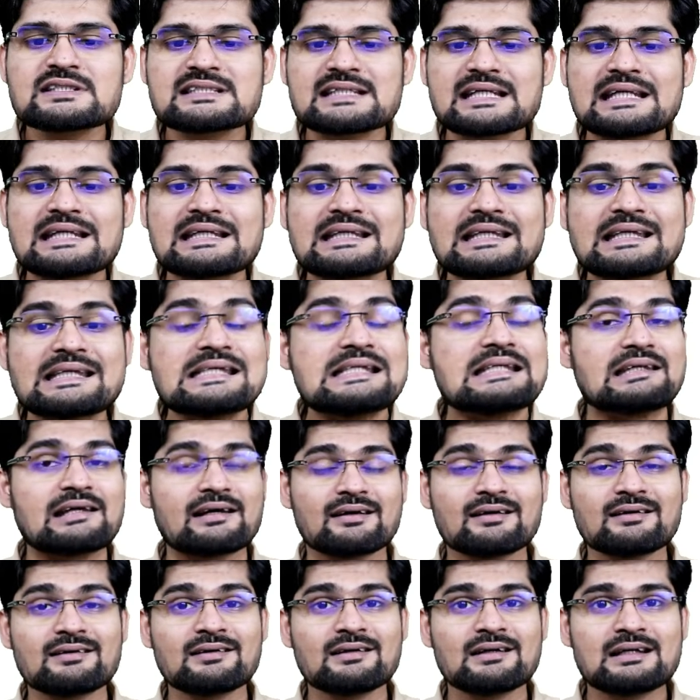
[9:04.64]
in
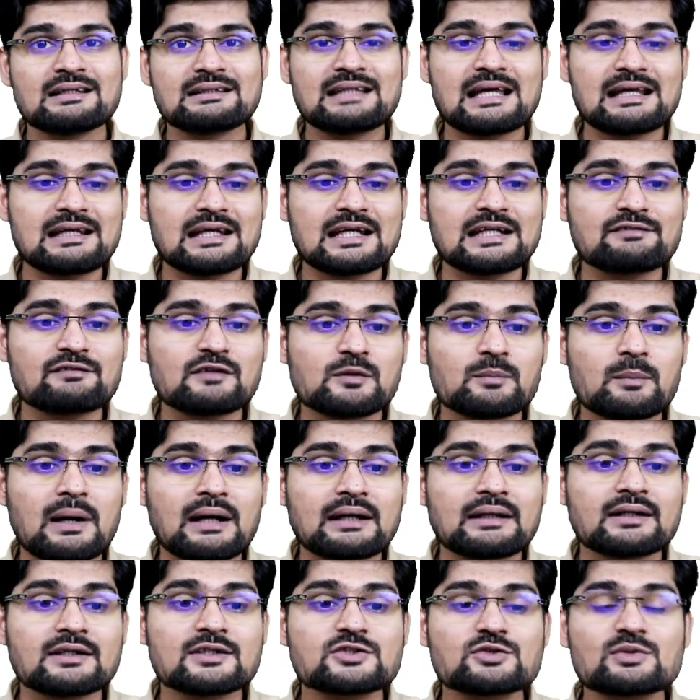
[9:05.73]
Kenya than it will buy
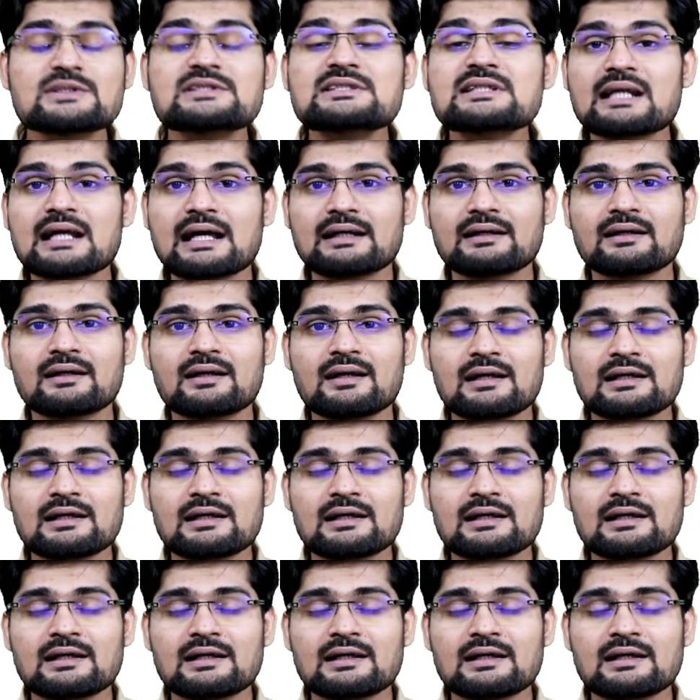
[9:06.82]
in Switzerland.